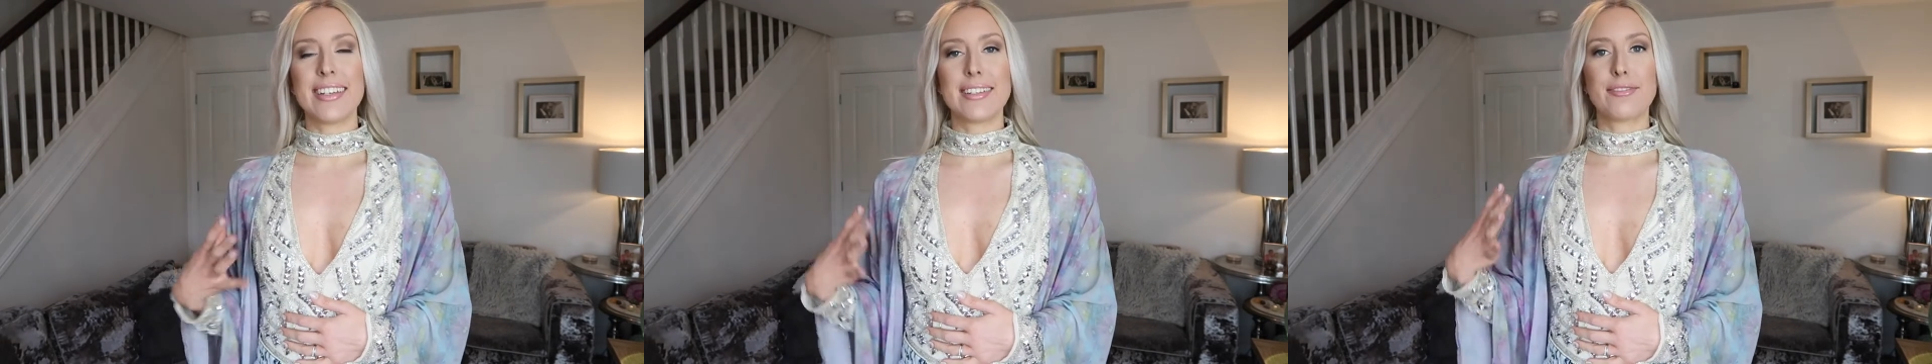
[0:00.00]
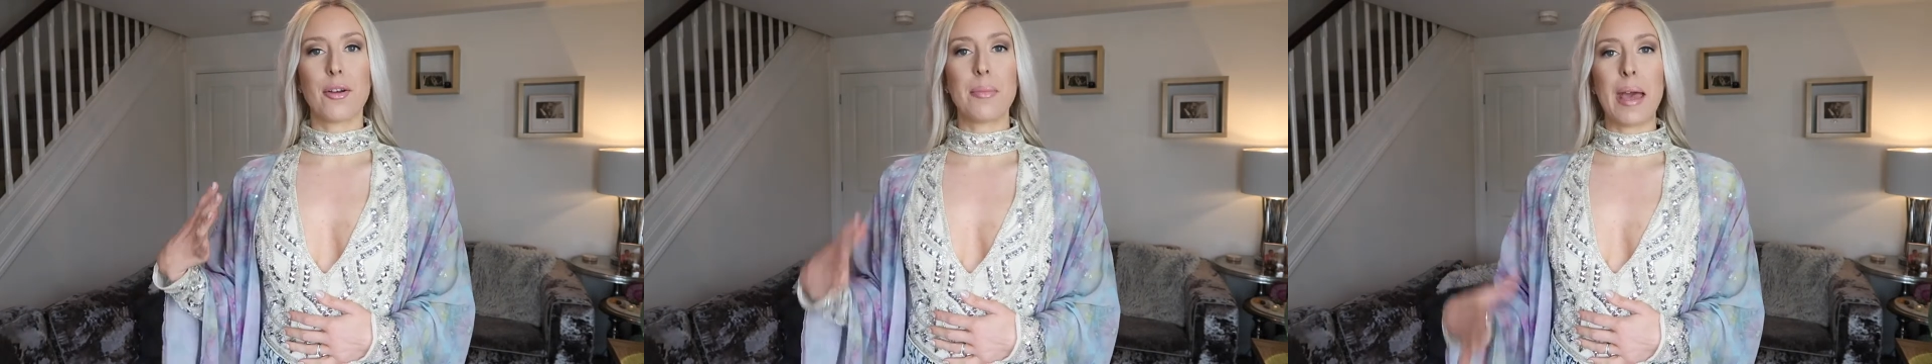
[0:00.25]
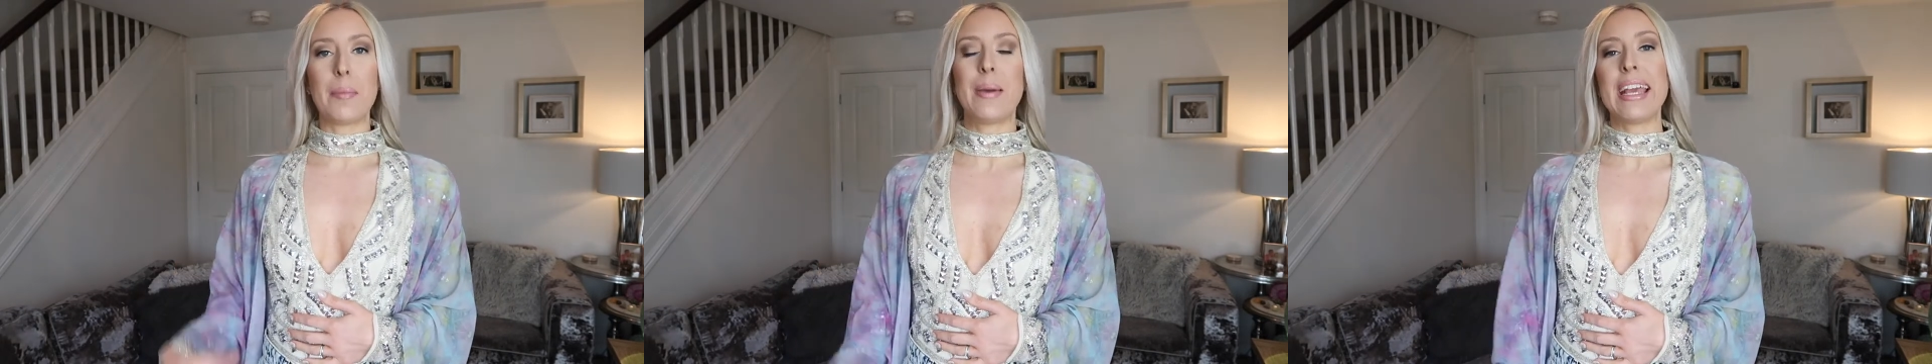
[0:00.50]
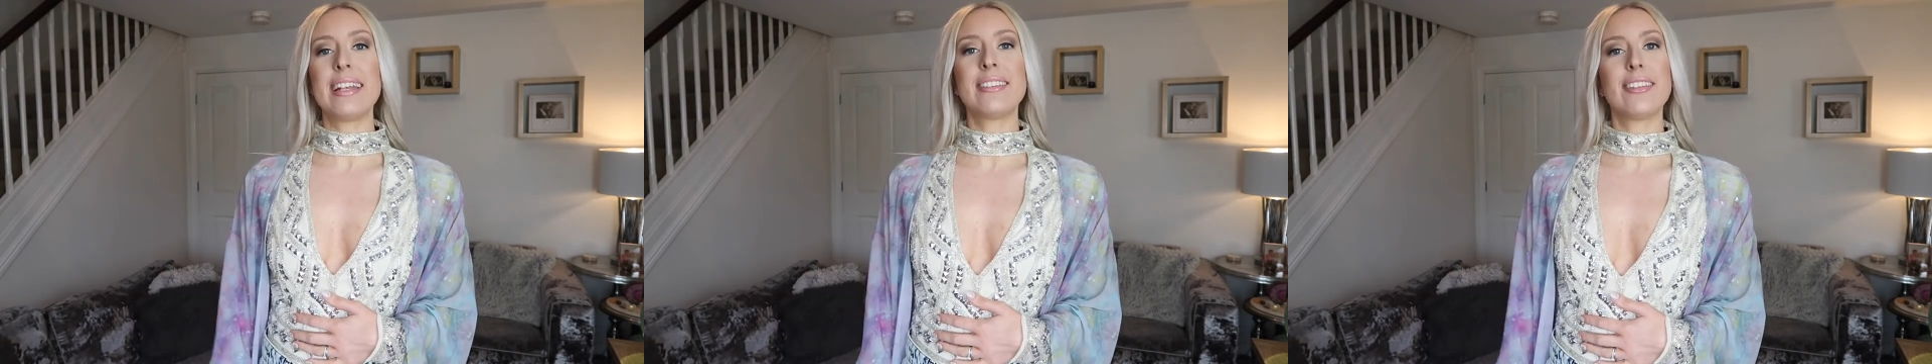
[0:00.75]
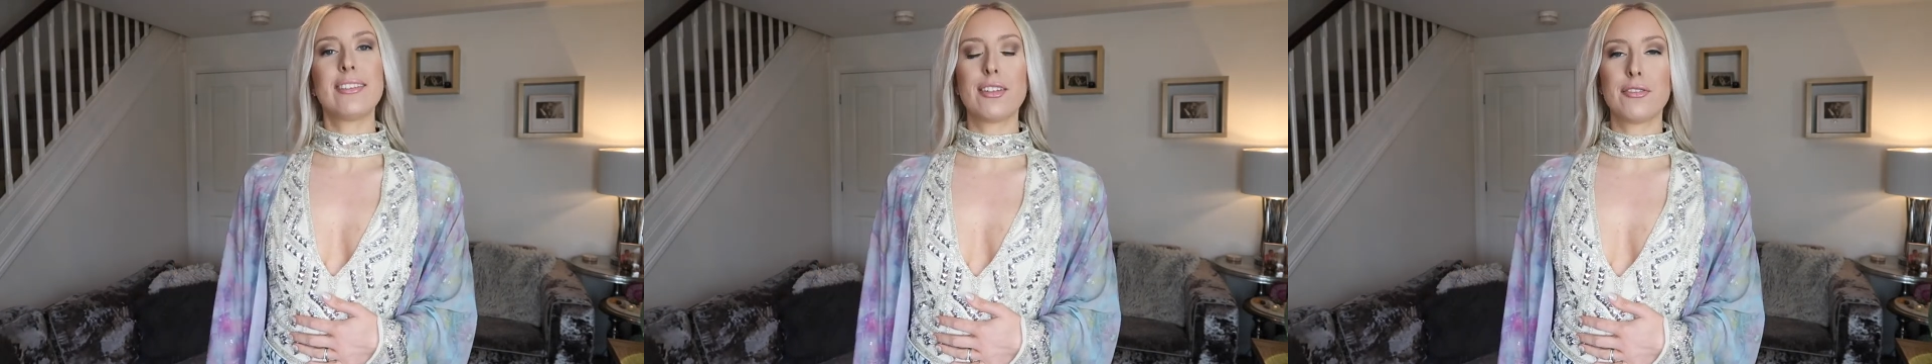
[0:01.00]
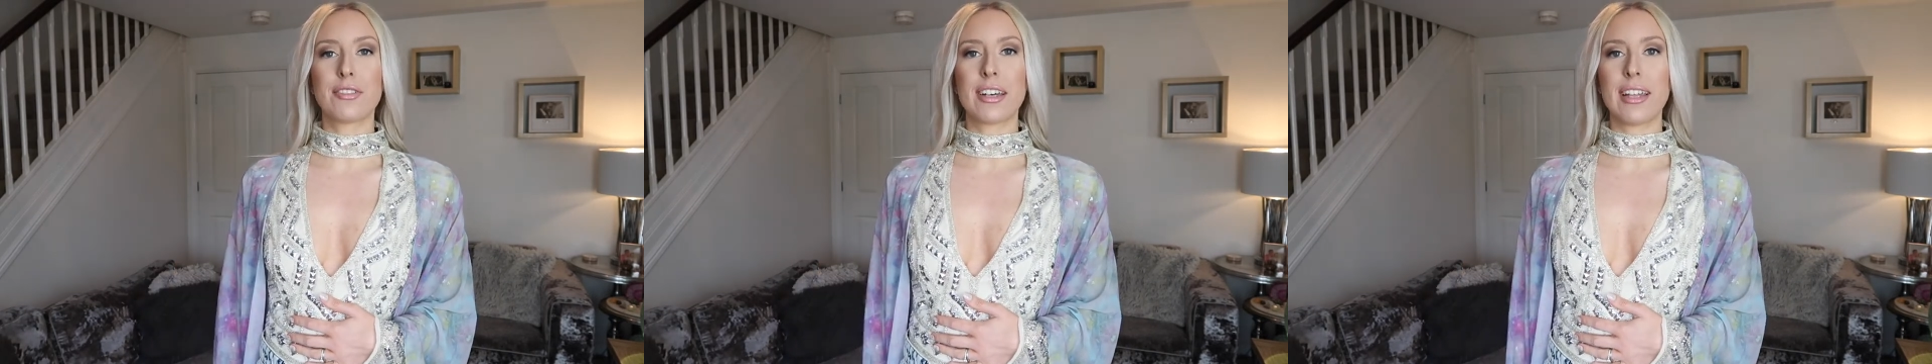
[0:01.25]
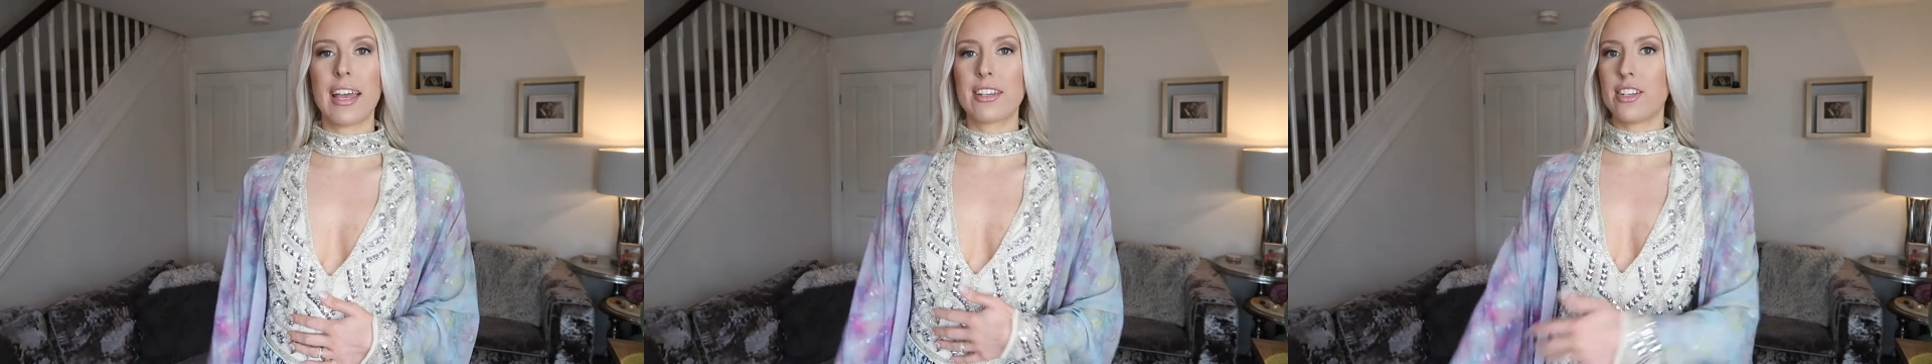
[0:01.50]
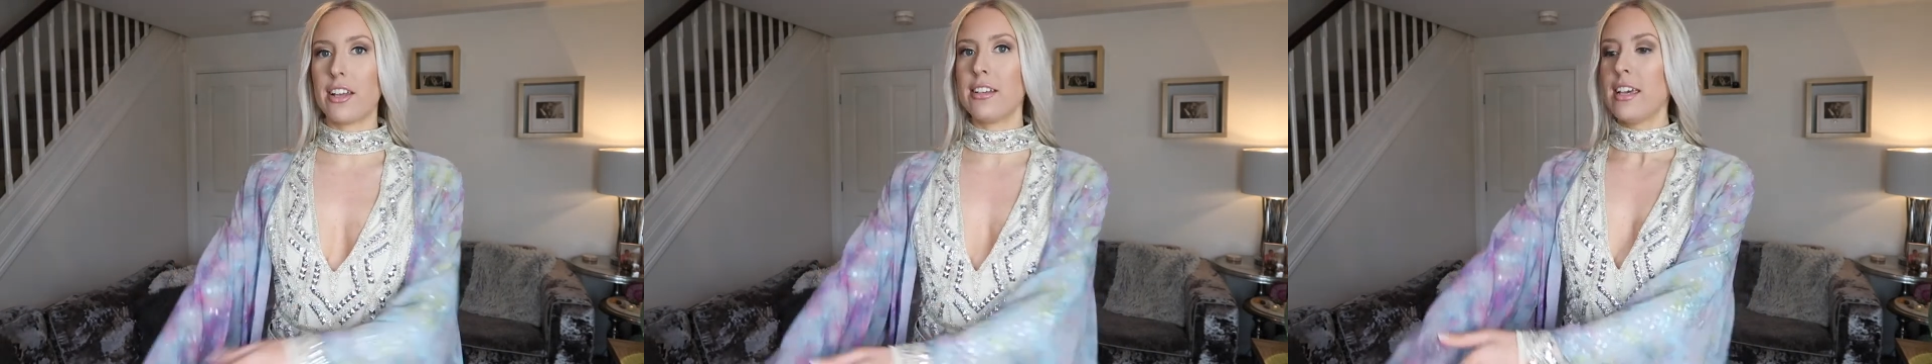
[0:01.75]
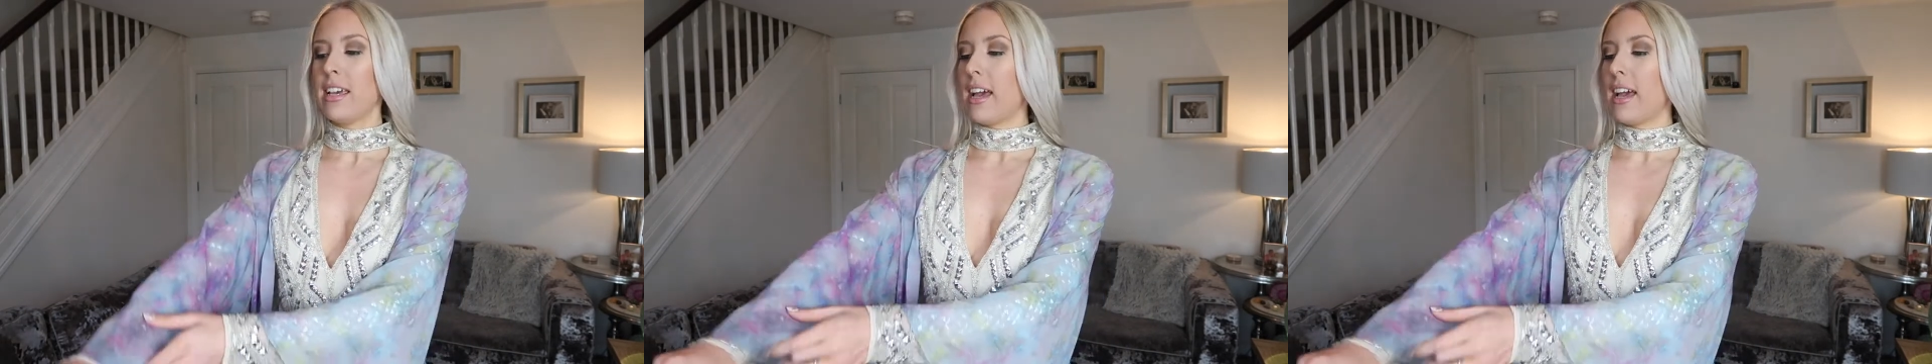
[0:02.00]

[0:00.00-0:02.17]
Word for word: It's from their Peace and Love collection,